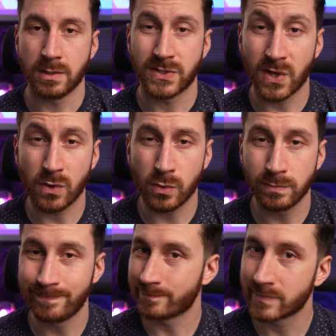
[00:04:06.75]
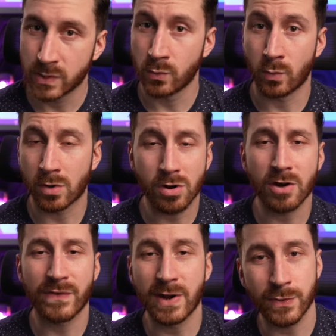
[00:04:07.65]
So what are our
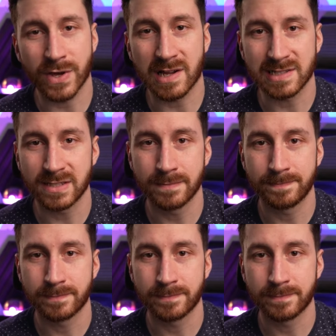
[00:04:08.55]
final thoughts?